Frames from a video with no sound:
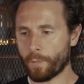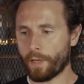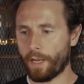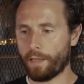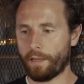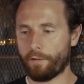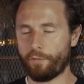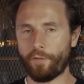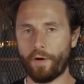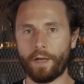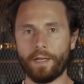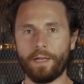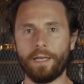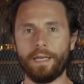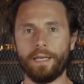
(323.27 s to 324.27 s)
And then
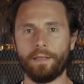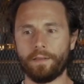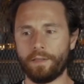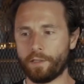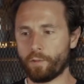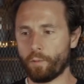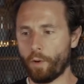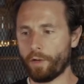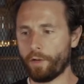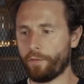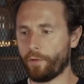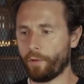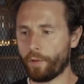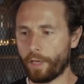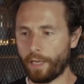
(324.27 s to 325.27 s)
finally, this
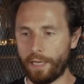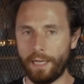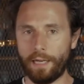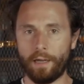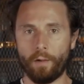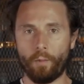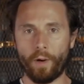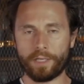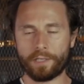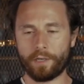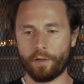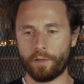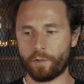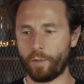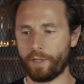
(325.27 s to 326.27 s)
wonderful Kalila West
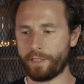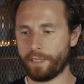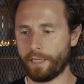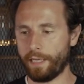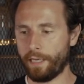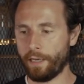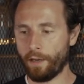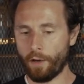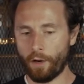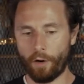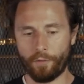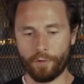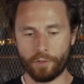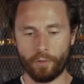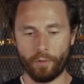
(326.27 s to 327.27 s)
Coast whiskey
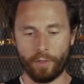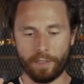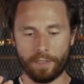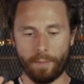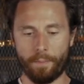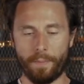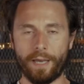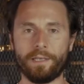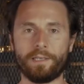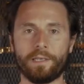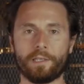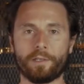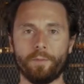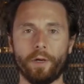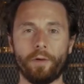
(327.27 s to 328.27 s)
offers all this amazing
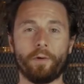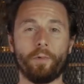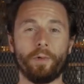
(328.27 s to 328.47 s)
smoke,